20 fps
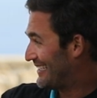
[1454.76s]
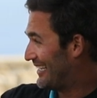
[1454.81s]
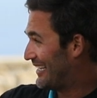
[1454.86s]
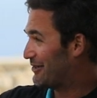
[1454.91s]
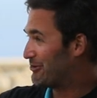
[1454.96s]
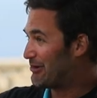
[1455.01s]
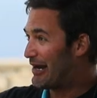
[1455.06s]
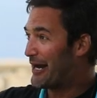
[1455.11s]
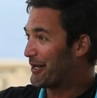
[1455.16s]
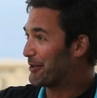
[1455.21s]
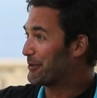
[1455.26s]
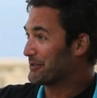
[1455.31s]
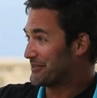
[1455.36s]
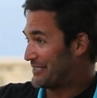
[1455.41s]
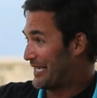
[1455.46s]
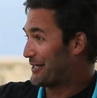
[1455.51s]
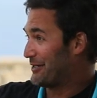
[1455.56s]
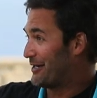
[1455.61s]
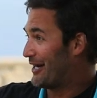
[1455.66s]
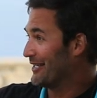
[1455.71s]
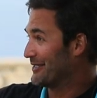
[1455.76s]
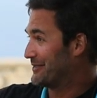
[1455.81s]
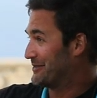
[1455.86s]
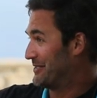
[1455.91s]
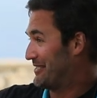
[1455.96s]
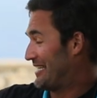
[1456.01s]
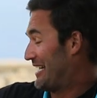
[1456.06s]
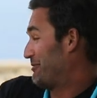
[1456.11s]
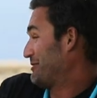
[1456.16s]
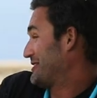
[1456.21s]
and radical
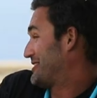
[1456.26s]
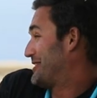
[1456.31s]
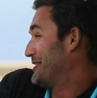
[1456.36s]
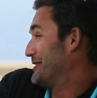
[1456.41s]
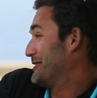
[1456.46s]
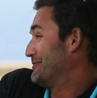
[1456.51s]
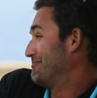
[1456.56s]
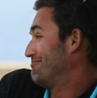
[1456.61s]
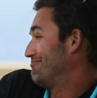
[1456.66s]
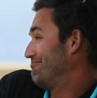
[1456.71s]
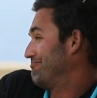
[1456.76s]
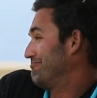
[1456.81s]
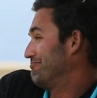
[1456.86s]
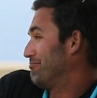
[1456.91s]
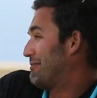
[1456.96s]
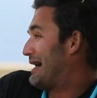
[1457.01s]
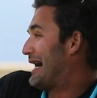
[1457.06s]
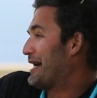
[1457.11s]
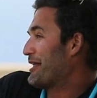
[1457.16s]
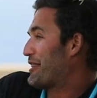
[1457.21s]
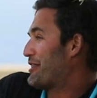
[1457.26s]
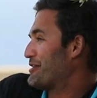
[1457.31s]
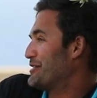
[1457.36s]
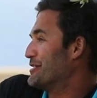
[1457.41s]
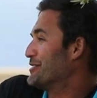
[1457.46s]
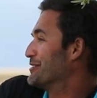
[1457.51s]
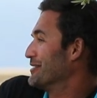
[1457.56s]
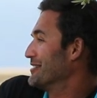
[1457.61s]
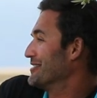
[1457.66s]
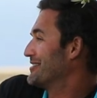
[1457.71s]
technology. That was the my
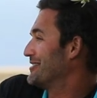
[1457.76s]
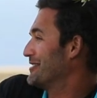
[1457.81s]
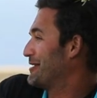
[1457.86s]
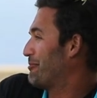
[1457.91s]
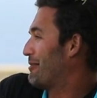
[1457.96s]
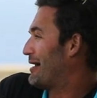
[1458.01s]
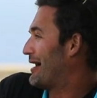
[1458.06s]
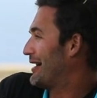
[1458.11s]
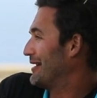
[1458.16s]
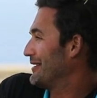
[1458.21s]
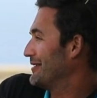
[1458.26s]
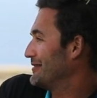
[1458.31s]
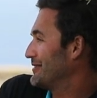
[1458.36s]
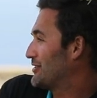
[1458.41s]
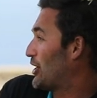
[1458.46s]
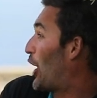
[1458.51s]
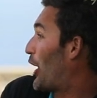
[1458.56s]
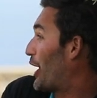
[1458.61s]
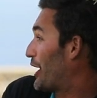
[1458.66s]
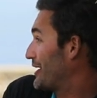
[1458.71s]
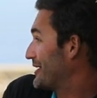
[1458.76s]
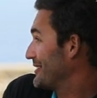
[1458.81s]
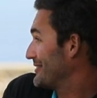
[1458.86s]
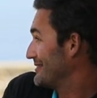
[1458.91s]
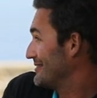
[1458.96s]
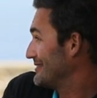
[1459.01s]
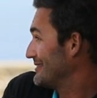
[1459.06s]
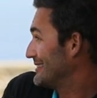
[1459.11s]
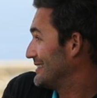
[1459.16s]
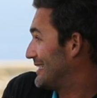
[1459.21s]
thesis in my talk
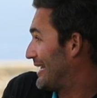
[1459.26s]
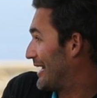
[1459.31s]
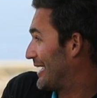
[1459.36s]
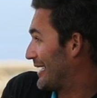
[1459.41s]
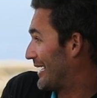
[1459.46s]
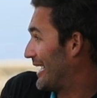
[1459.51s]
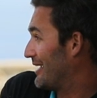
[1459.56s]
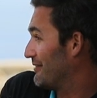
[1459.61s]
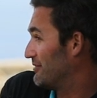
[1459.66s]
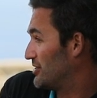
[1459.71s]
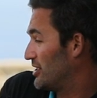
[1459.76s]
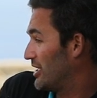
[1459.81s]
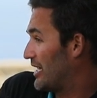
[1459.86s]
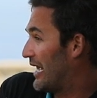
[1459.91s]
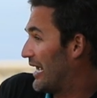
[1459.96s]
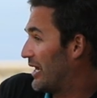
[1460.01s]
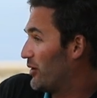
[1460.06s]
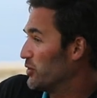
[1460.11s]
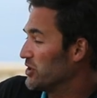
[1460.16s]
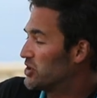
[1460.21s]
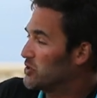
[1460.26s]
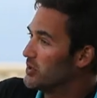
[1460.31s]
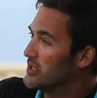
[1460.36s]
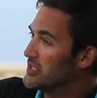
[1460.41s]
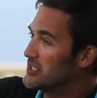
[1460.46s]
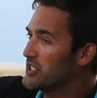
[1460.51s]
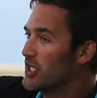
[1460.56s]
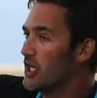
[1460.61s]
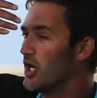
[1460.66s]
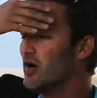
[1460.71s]
okay. that I gave today, which
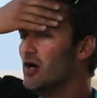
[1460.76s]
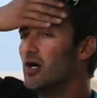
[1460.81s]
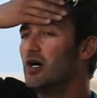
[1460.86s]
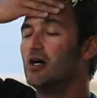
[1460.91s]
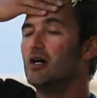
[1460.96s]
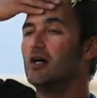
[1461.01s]
was, you know,